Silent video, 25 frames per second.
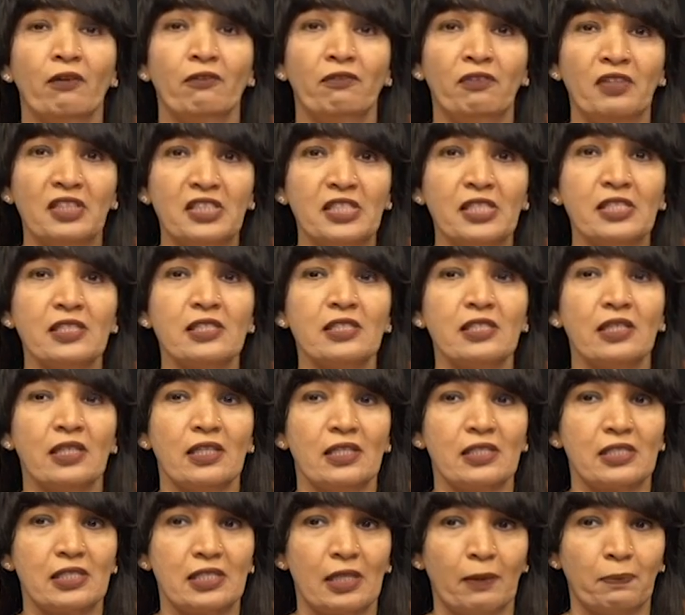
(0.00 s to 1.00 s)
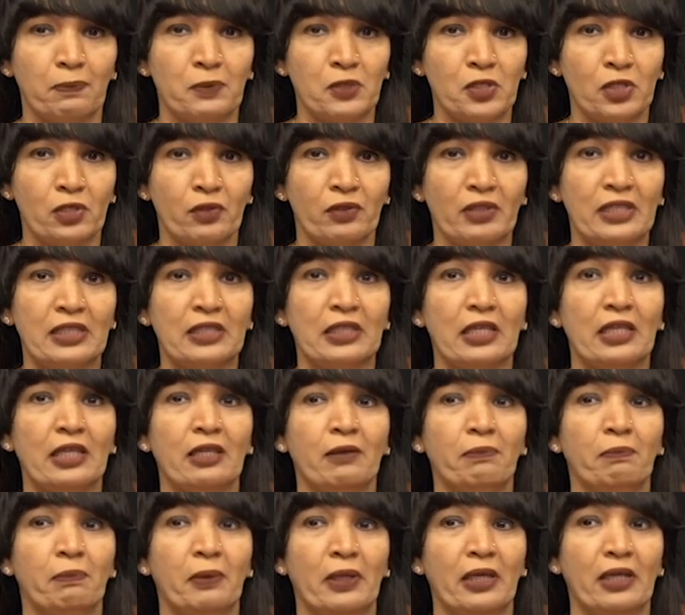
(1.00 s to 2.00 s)
which is
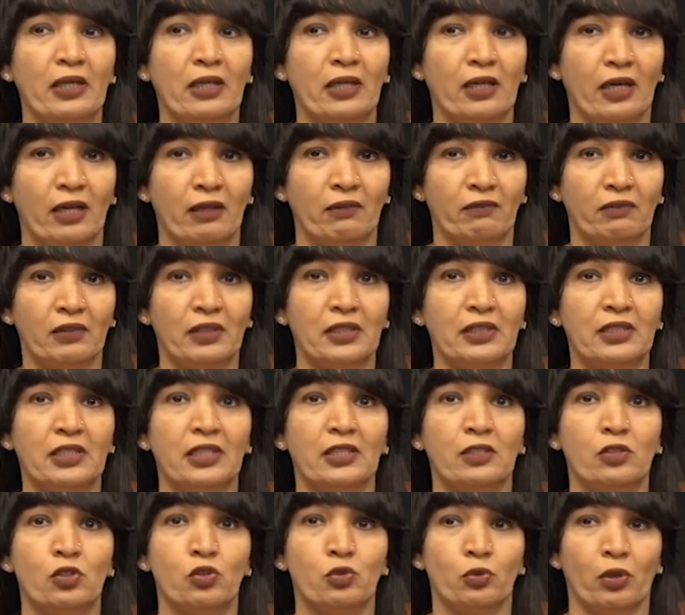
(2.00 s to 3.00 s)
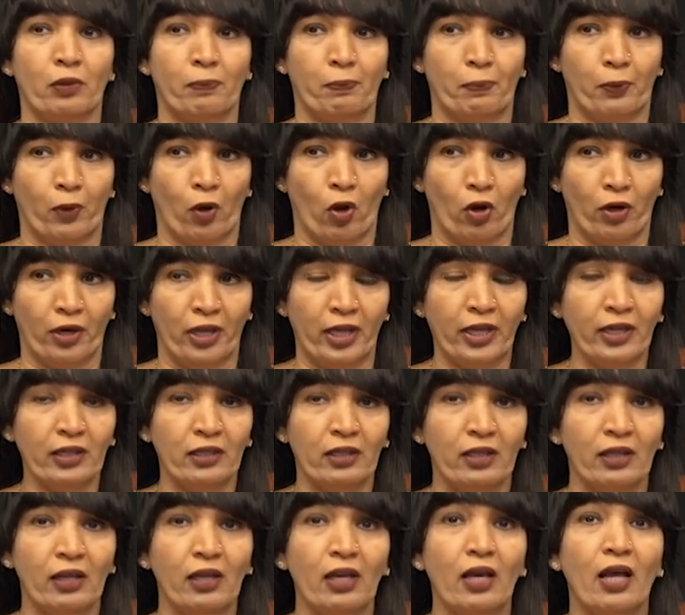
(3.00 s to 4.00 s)
subsequently being converted to a
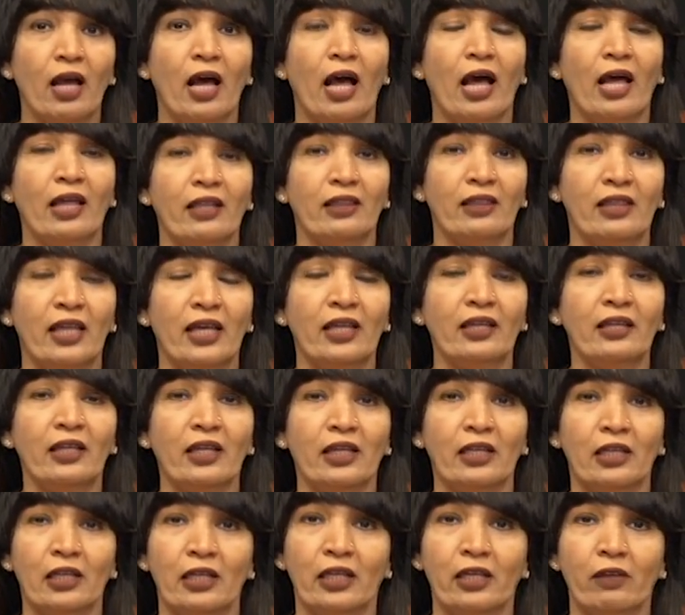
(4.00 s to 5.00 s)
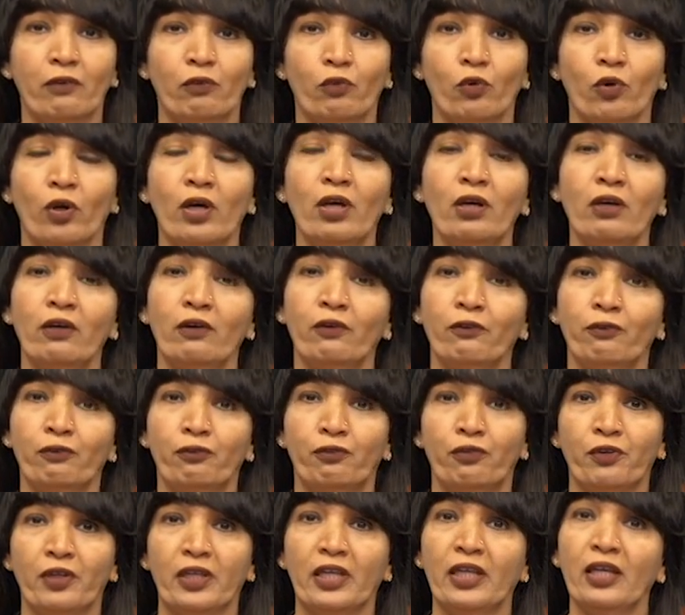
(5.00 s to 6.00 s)
product and then it will give you a
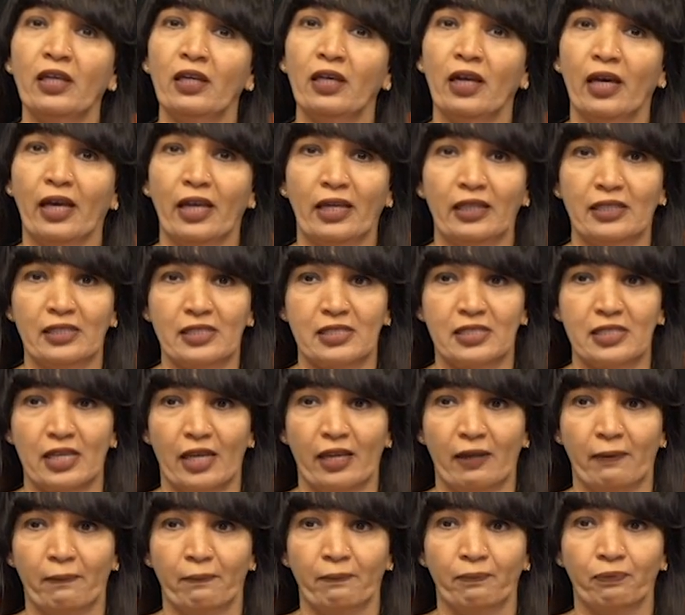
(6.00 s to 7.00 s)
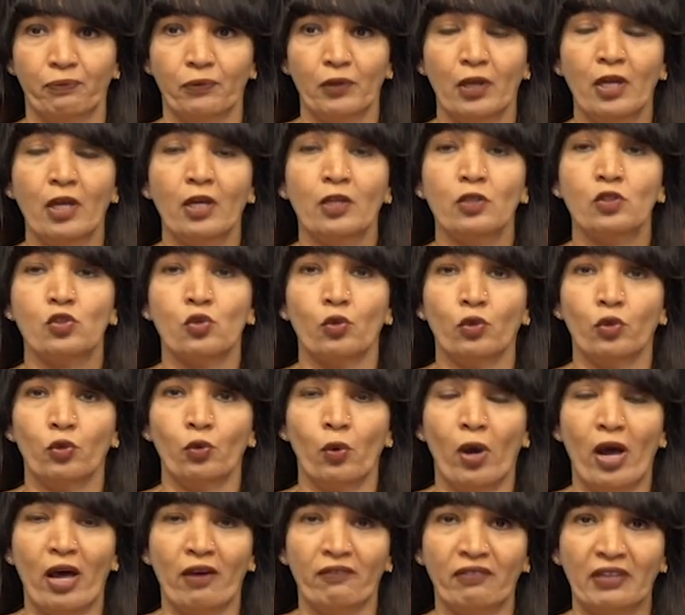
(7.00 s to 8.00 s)
free enzyme. So,
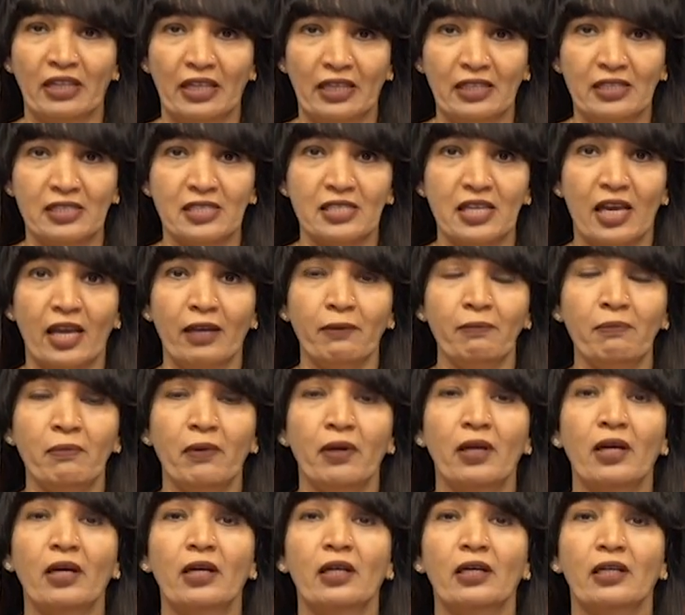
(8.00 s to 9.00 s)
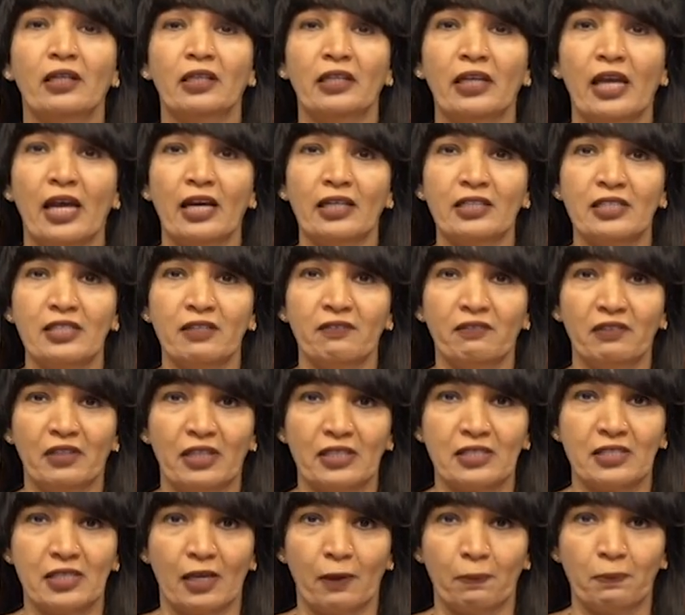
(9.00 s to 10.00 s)
you have an enzyme reacting
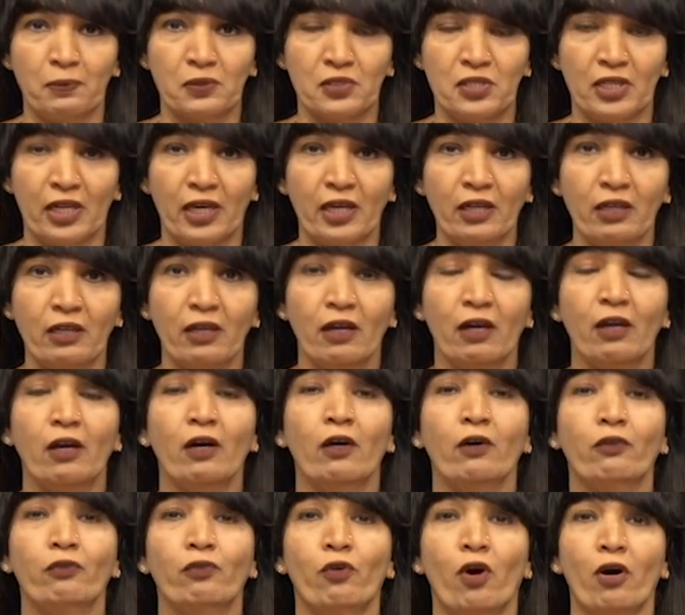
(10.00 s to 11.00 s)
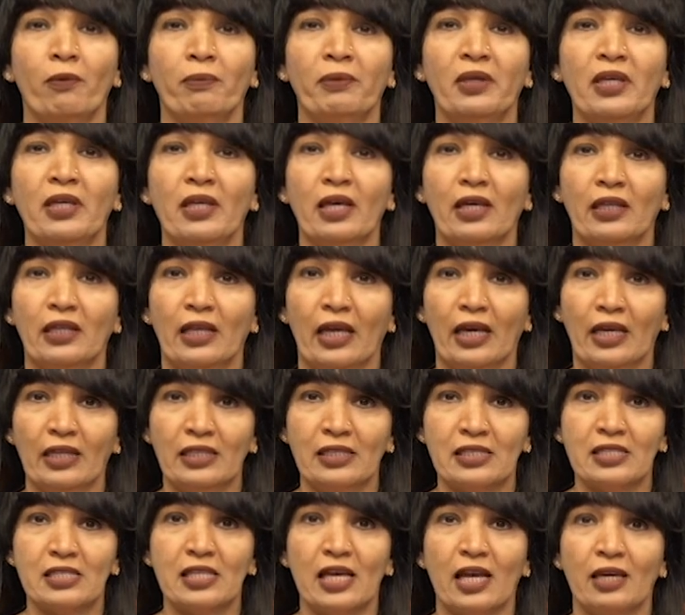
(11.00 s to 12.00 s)
with a substrate forming an
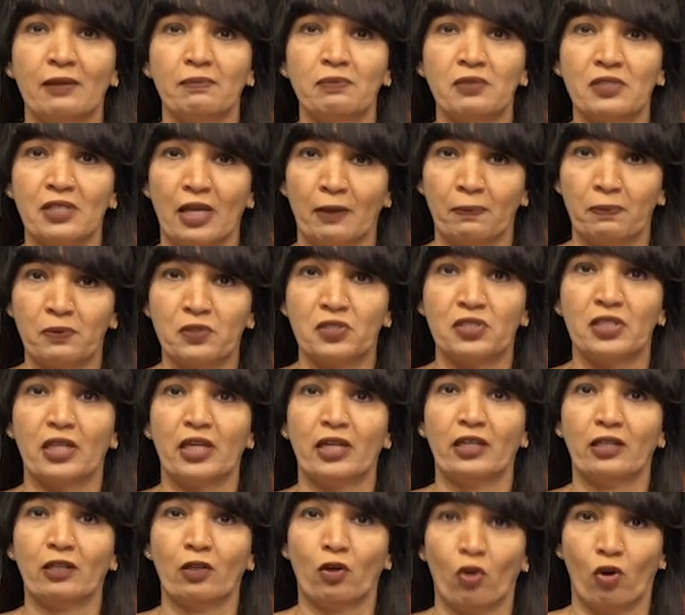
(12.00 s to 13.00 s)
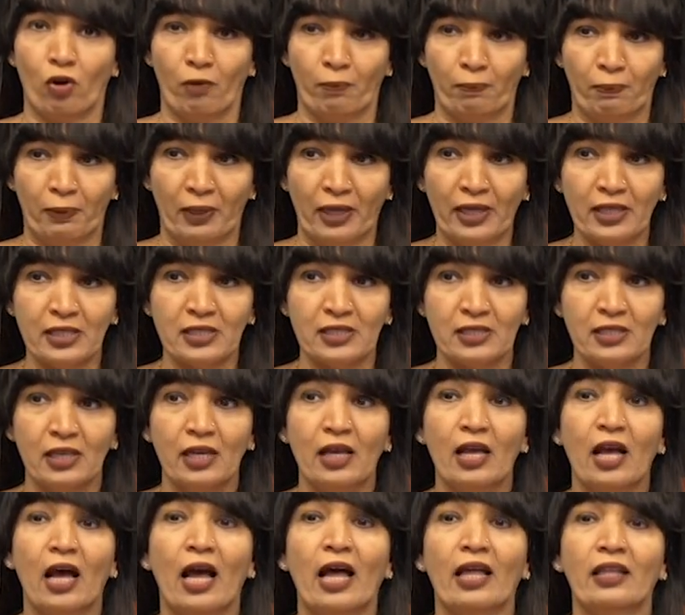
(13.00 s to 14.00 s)
enzyme substrate complex
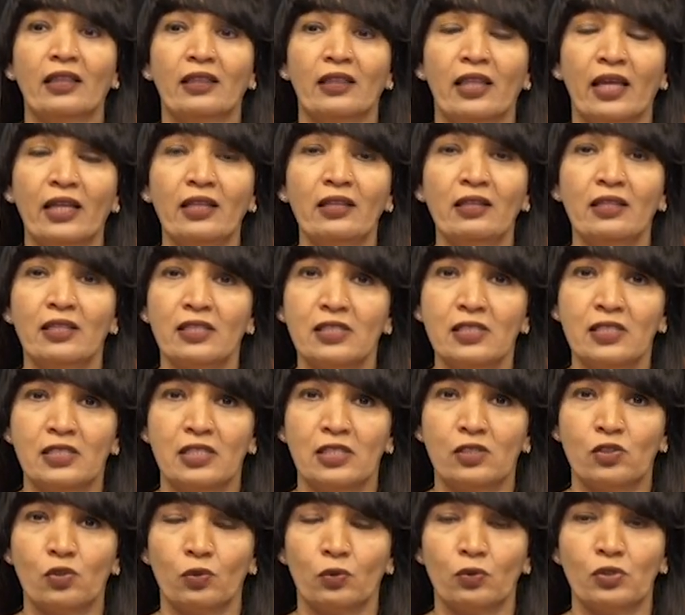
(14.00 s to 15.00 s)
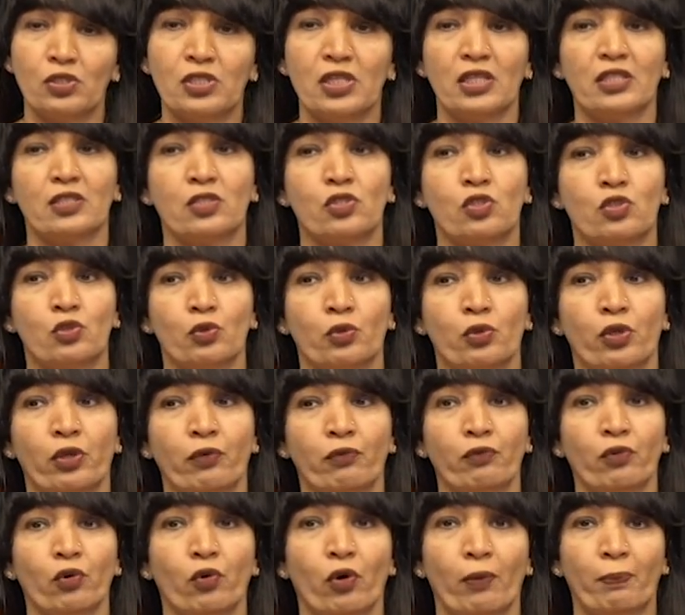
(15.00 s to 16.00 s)
and then this dissociates to
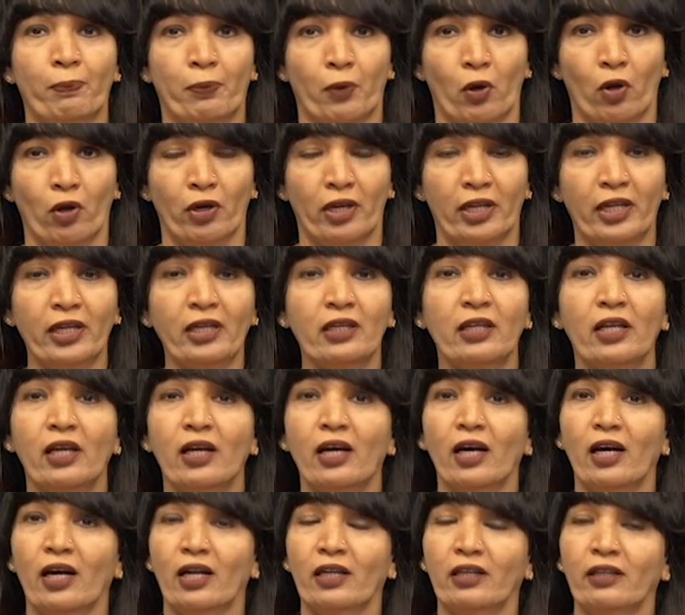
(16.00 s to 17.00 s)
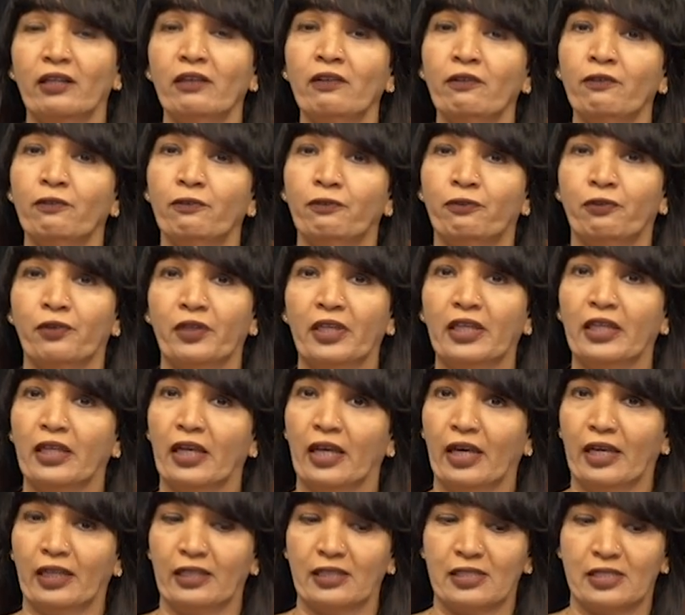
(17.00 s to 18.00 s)
give you a product and a
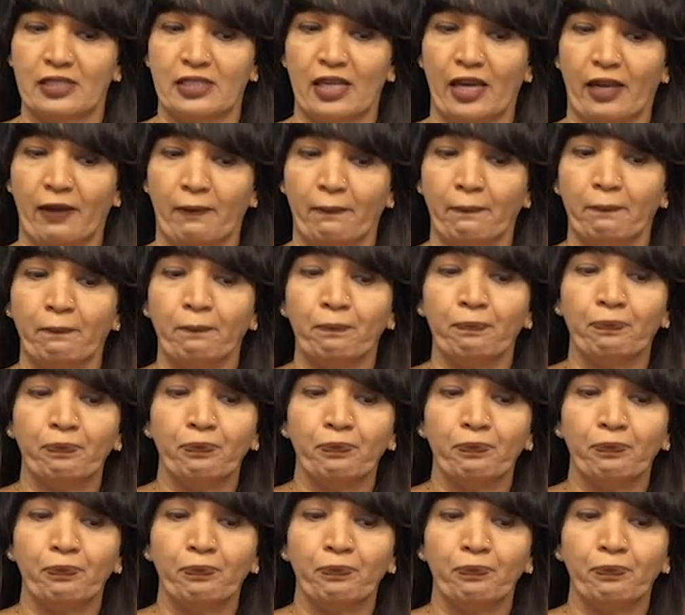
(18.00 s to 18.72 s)
free enzyme.